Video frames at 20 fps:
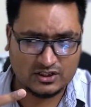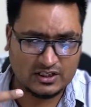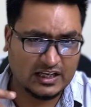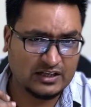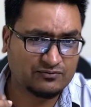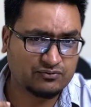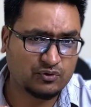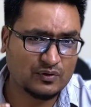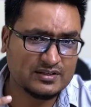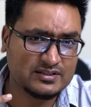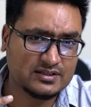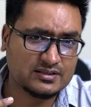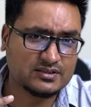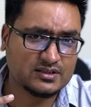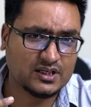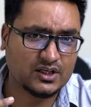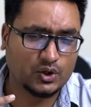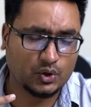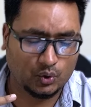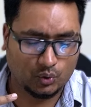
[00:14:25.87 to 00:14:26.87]
Influencers
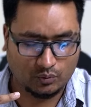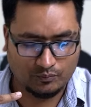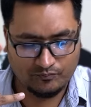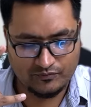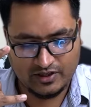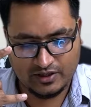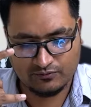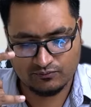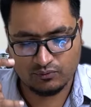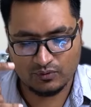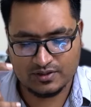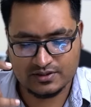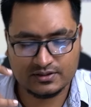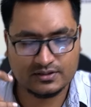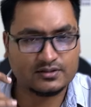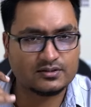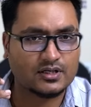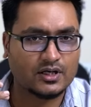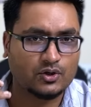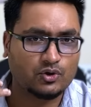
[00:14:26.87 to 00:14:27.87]
can
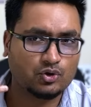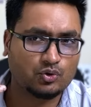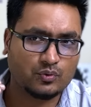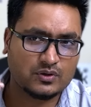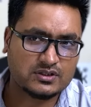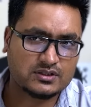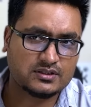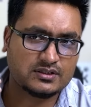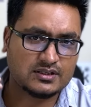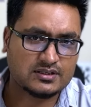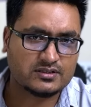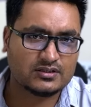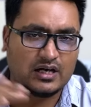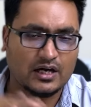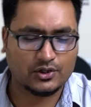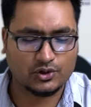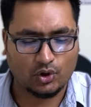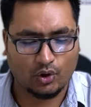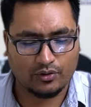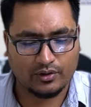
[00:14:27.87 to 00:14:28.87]
do once they
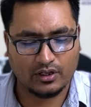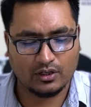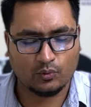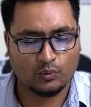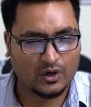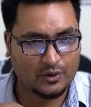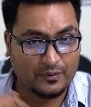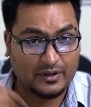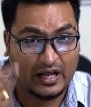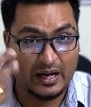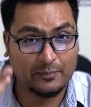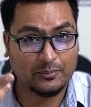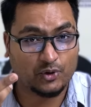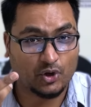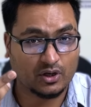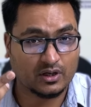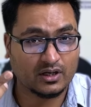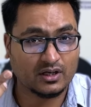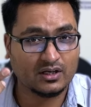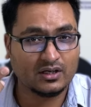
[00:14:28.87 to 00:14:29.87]
start talking, whatever I'm
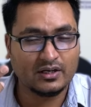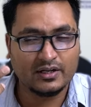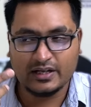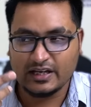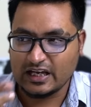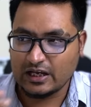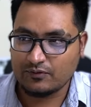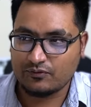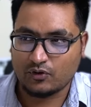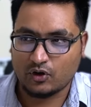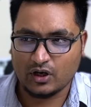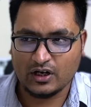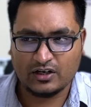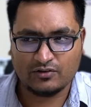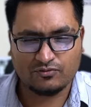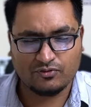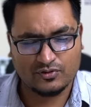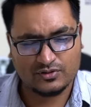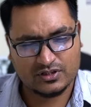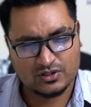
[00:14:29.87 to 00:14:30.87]
talking, if all
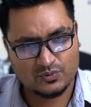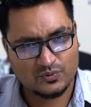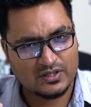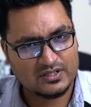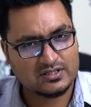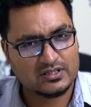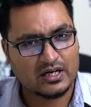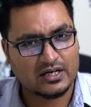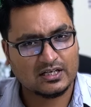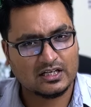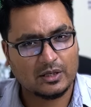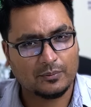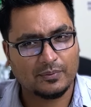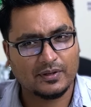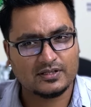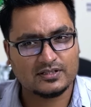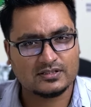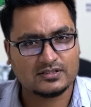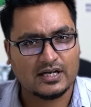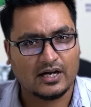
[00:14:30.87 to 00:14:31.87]
influencers will start
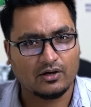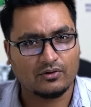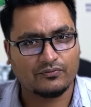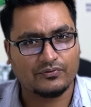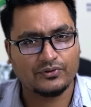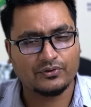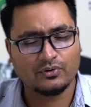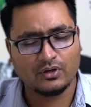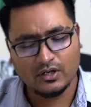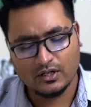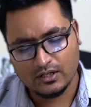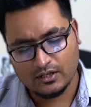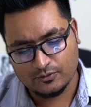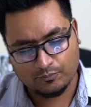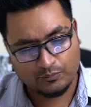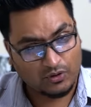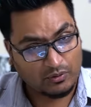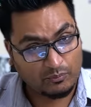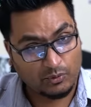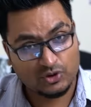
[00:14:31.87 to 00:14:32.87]
keeping this kind of view
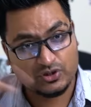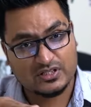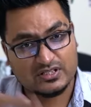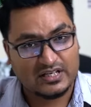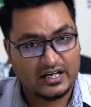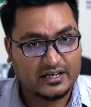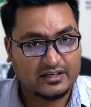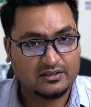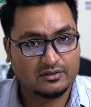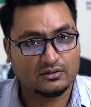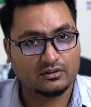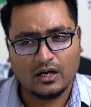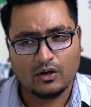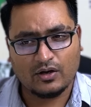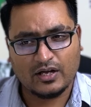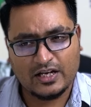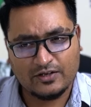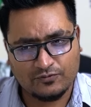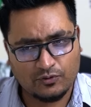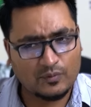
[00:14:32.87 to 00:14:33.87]
from both the side,
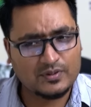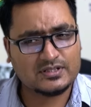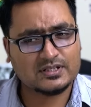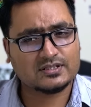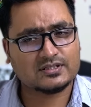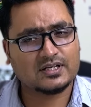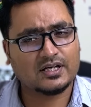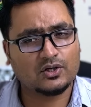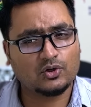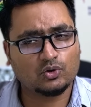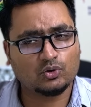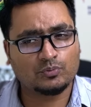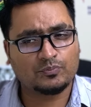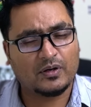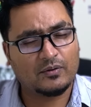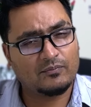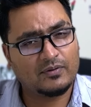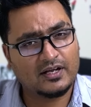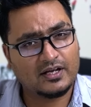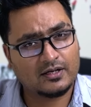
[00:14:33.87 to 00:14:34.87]
Influencers can do,
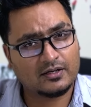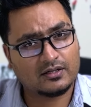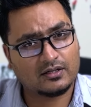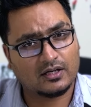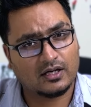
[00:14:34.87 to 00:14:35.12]
public